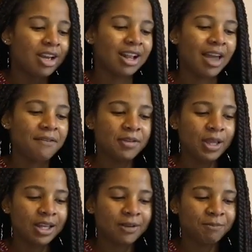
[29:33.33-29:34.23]
I feel
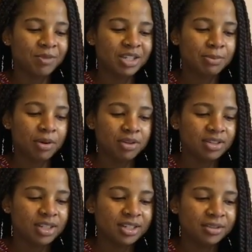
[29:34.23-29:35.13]
like this
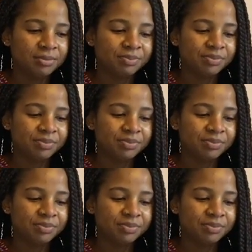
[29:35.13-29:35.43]
person,